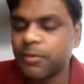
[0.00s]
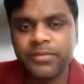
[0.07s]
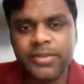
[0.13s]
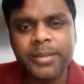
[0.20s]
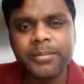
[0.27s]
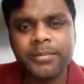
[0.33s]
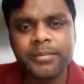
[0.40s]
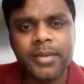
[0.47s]
some of
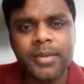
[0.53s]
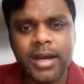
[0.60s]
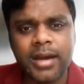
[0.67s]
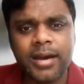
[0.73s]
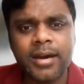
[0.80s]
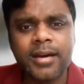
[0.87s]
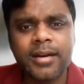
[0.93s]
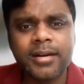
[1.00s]
them
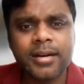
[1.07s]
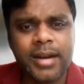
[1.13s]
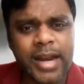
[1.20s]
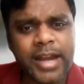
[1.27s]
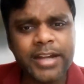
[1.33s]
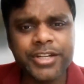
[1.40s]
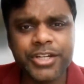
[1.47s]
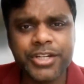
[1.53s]
are
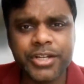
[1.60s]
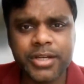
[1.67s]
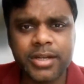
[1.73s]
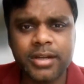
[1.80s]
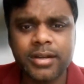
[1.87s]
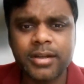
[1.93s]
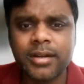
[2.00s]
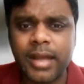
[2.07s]
edge
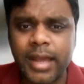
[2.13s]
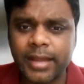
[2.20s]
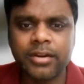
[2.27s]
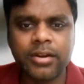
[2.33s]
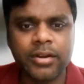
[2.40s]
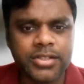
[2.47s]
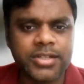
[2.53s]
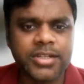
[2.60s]

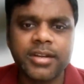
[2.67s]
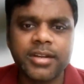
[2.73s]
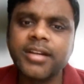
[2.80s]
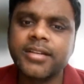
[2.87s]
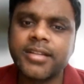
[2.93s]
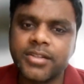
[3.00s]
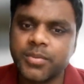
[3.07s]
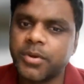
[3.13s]
agnostic,
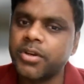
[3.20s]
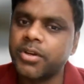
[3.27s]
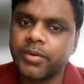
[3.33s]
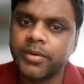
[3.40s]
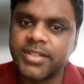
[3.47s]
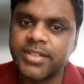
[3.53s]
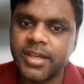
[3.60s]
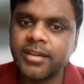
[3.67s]
right? That's what
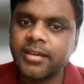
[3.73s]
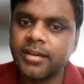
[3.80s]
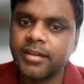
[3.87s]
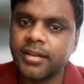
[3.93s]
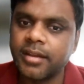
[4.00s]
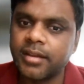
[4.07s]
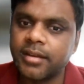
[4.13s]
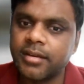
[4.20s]
you are saying.
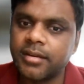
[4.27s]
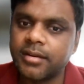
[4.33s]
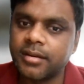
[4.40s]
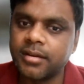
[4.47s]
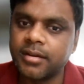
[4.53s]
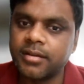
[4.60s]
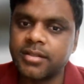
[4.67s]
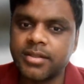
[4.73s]

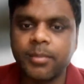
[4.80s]
And